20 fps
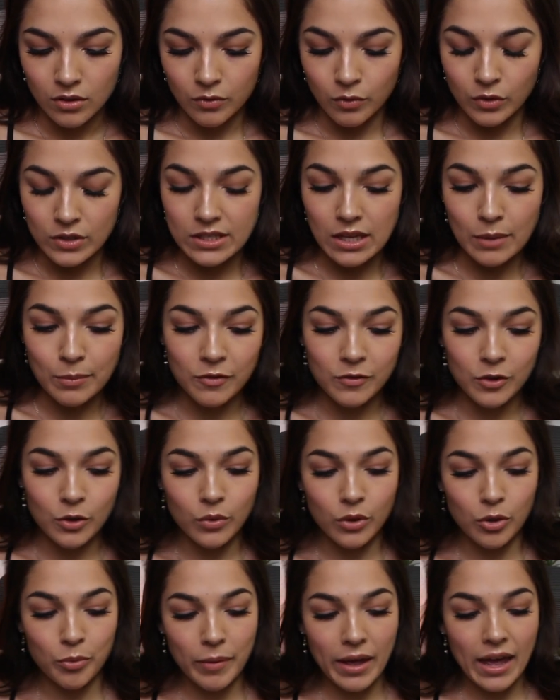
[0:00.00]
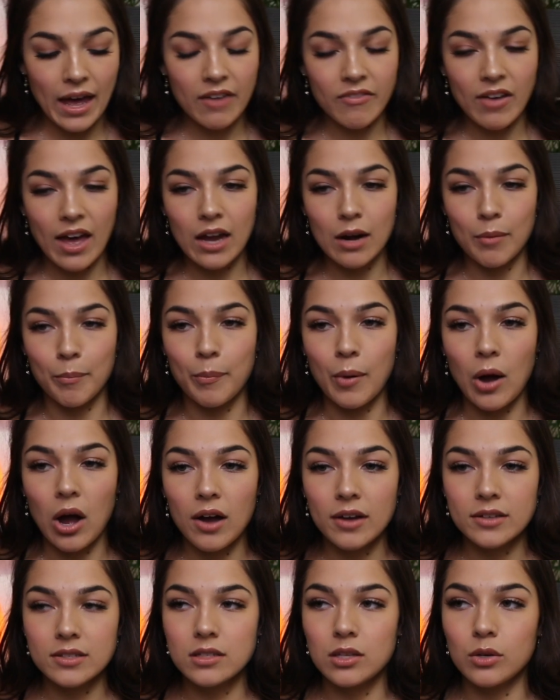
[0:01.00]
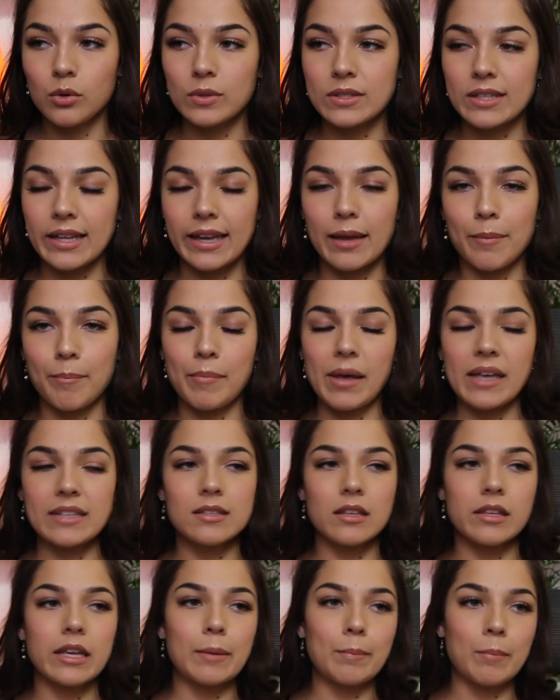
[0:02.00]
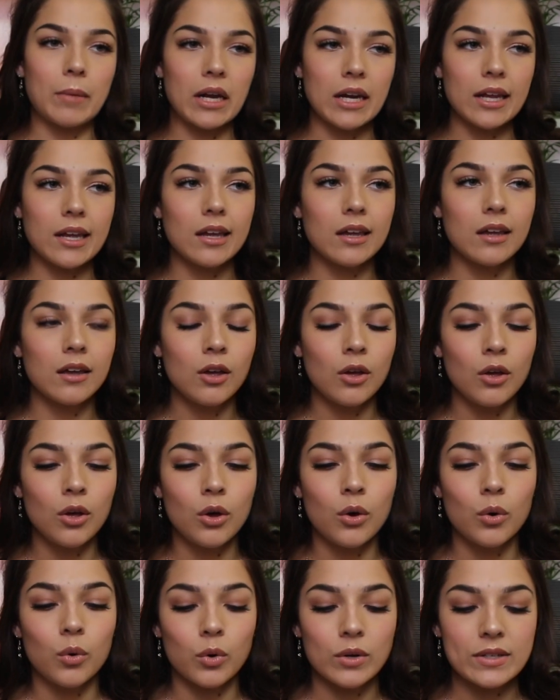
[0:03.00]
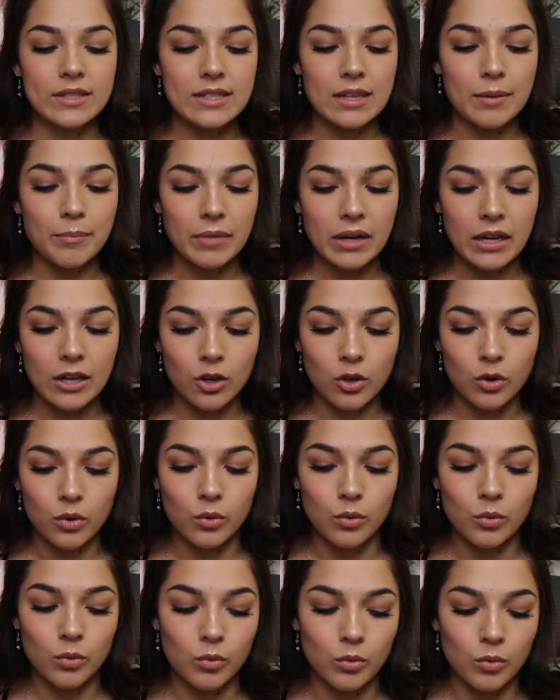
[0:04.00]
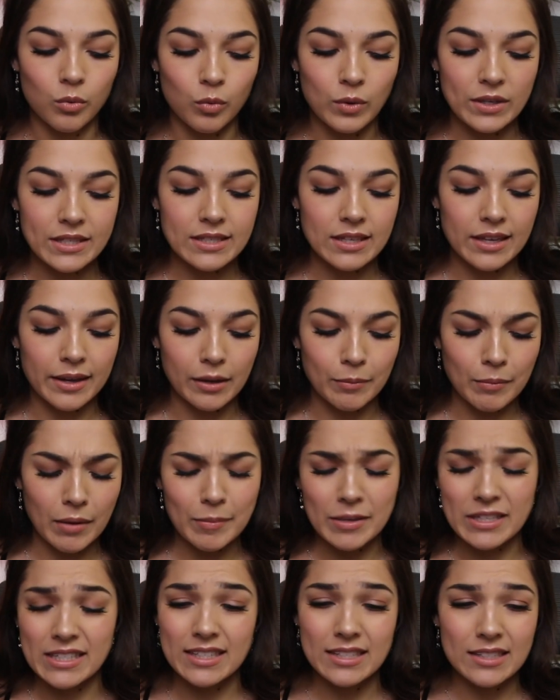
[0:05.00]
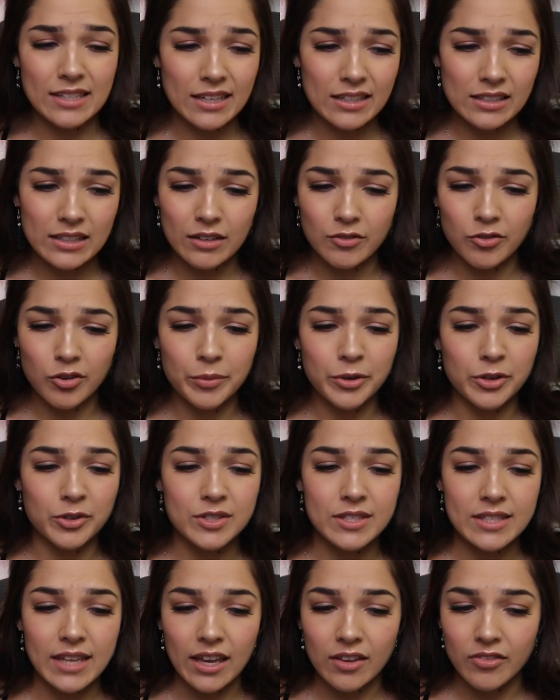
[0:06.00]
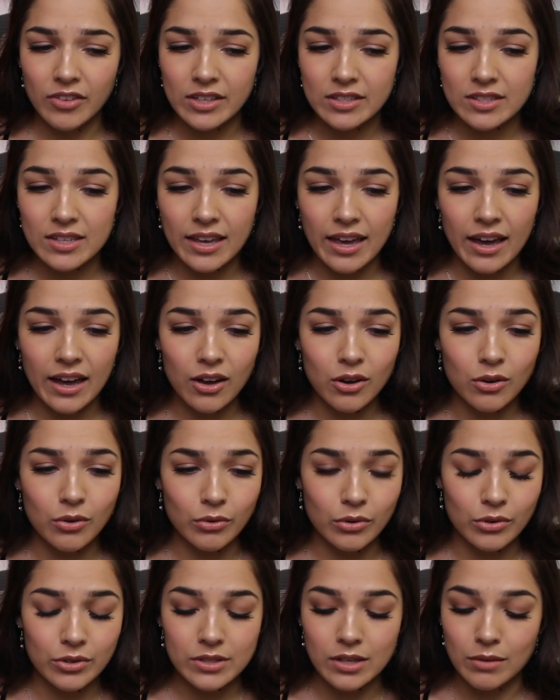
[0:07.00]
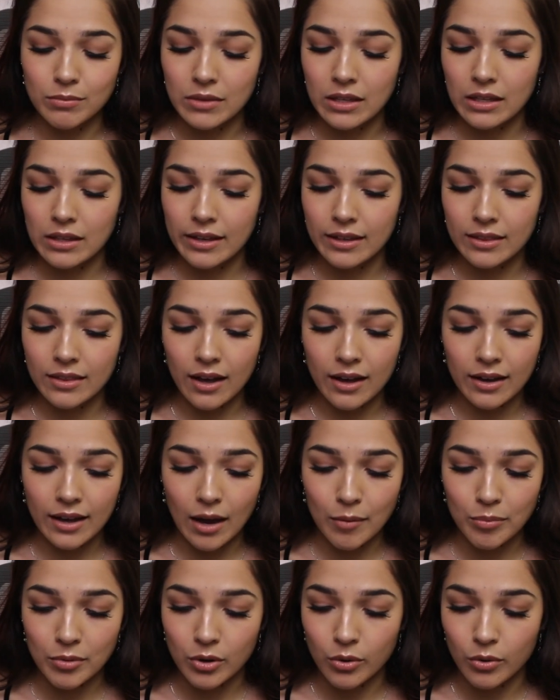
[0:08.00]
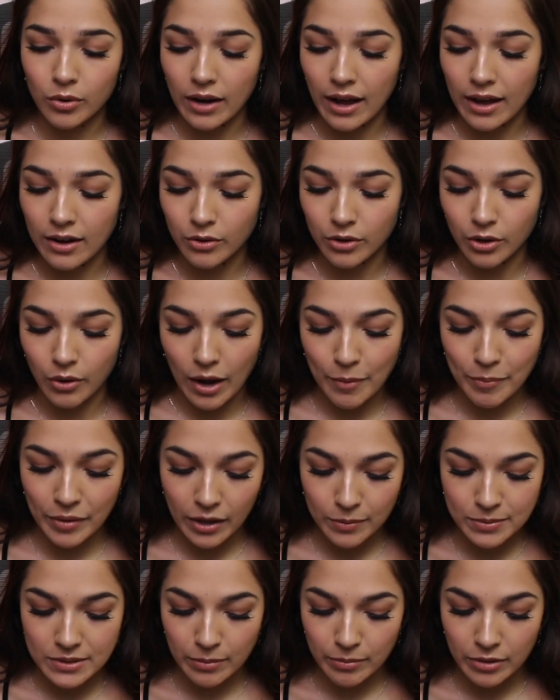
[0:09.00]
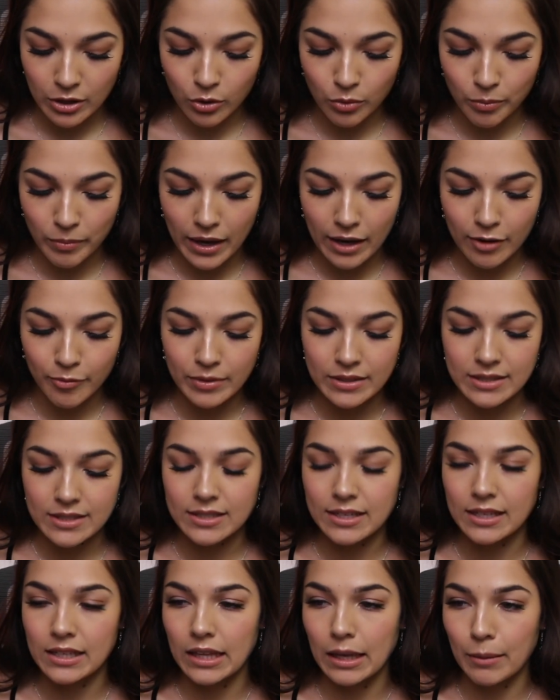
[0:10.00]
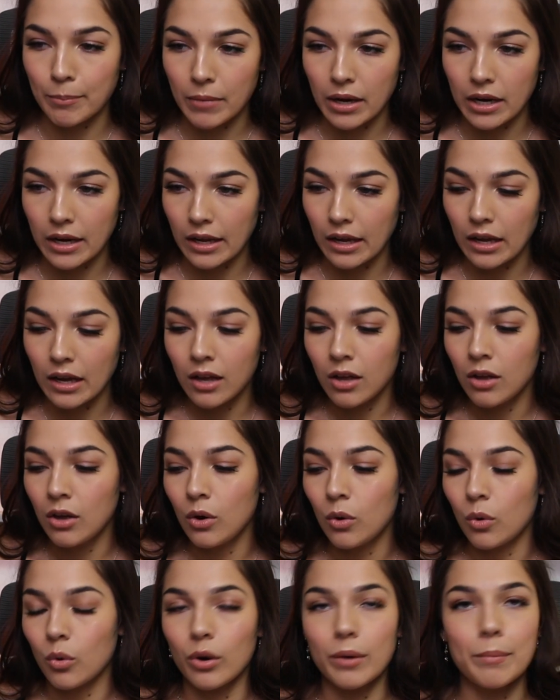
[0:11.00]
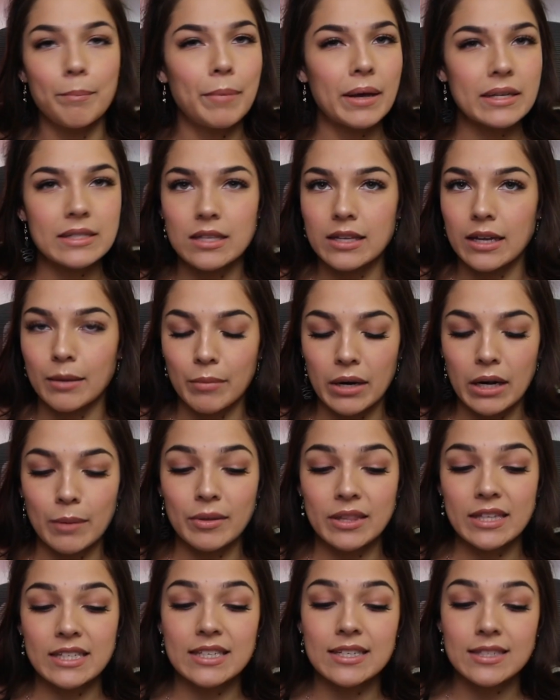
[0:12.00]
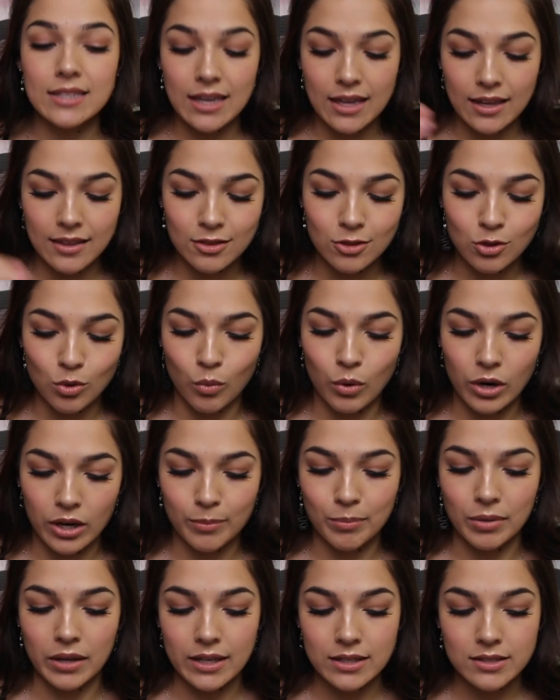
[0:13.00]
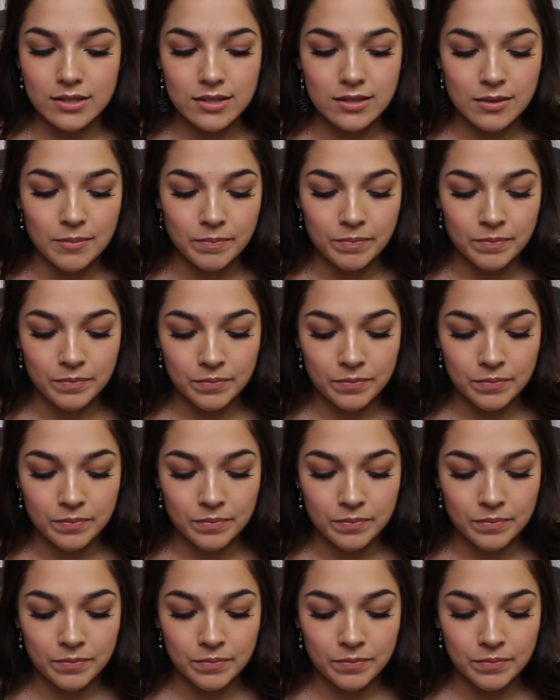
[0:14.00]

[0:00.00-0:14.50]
For some of you, you may have had a boss who was like embezzling money, or somebody who was like maybe stealing from your savings account or something like that, Capricorn. I don't know. I pick up somebody who may have been stealing money or embezzling money, but this is in the workplace.